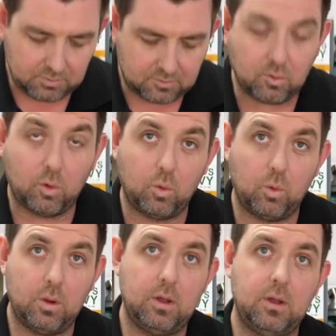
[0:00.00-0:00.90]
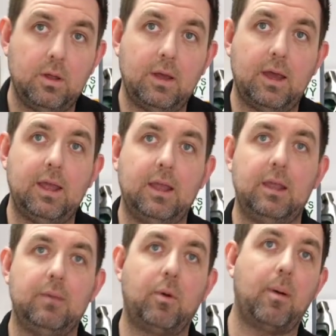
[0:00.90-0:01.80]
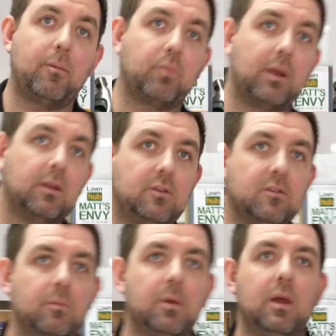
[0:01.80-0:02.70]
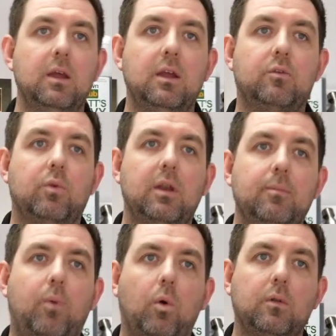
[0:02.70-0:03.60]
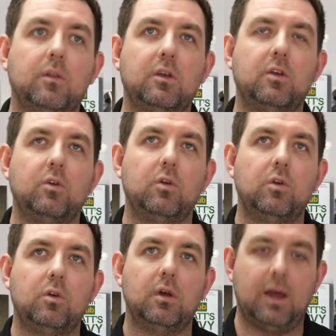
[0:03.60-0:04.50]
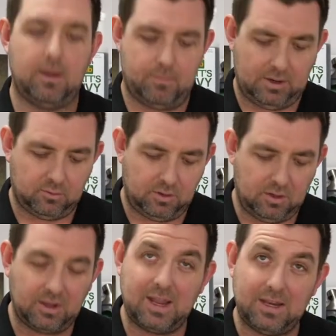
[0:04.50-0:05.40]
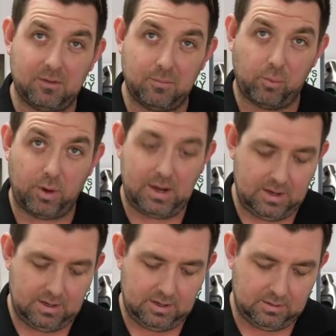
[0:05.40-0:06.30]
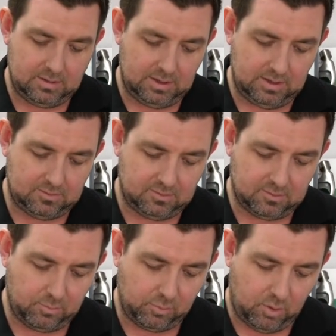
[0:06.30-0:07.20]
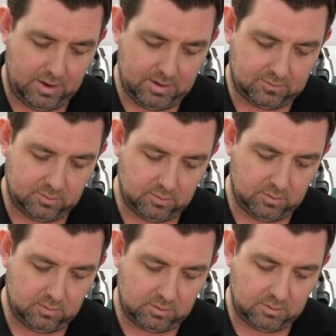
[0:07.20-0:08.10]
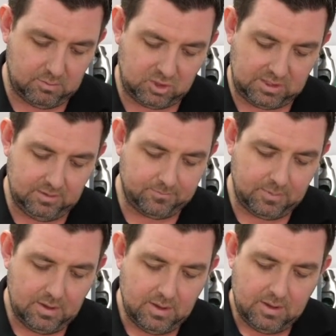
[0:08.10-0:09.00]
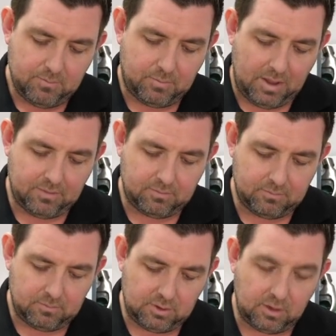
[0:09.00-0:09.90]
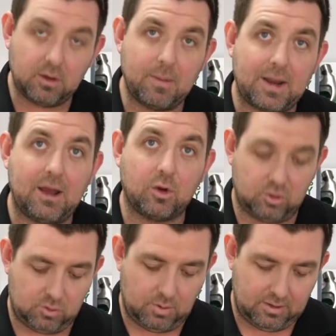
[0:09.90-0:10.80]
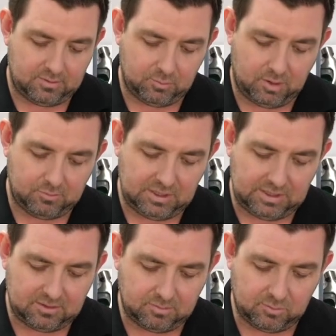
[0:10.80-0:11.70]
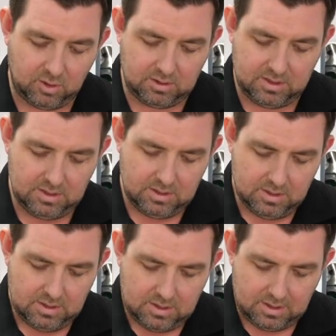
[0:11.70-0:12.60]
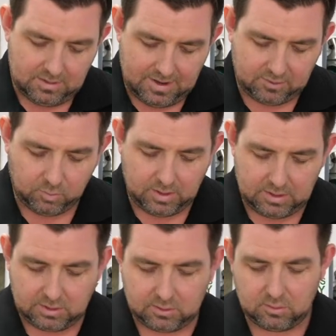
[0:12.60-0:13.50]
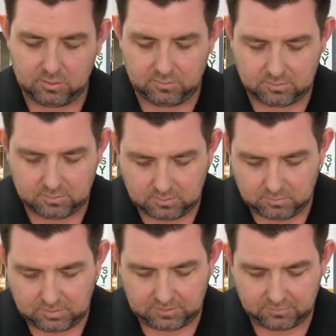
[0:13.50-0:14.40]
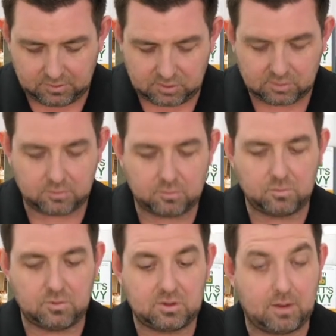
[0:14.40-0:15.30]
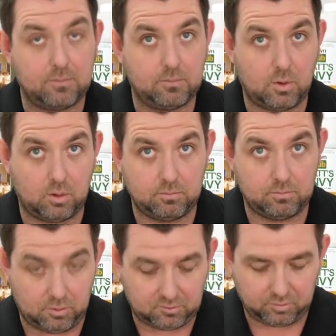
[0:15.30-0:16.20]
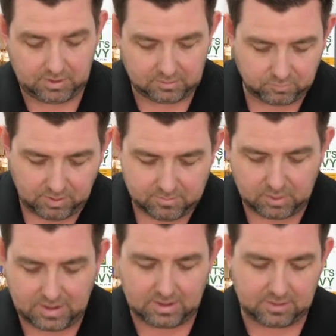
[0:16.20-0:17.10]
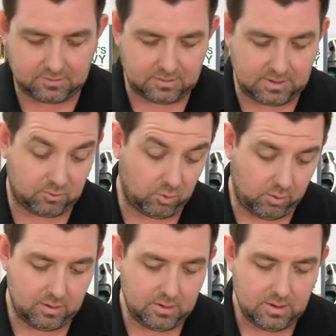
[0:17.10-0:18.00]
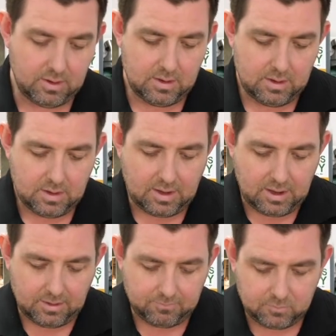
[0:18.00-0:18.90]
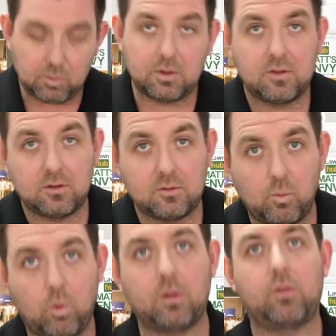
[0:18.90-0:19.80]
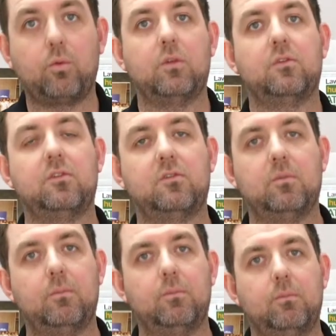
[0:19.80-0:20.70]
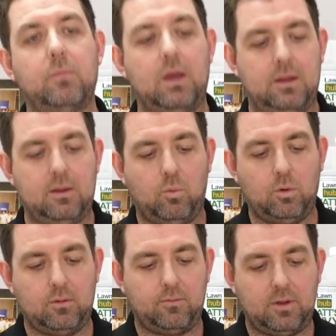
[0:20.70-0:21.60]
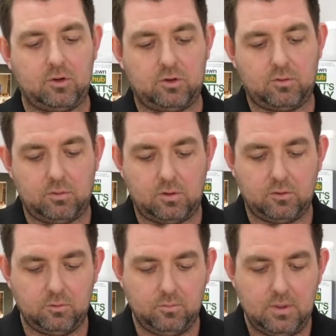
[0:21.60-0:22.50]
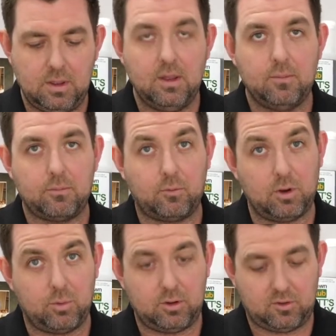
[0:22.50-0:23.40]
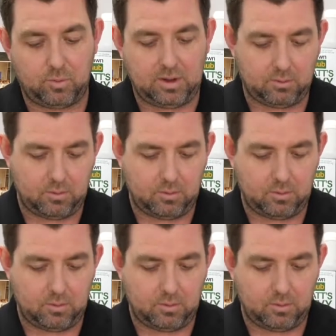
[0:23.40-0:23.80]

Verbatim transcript: install a pop-up sprinkler system, it's really important that you uh, make sure that you don't get any debris in the system prior to commissioning it. But you know, no matter how good you are, sometimes you're going to get some dirt in there, and that's where you can use these flushing nozzles, which come on most sprinklers, Rainbird and Hunter and Toro. Um, you want to send some water through the system and let water flush through the nozzle before you put your sprinkler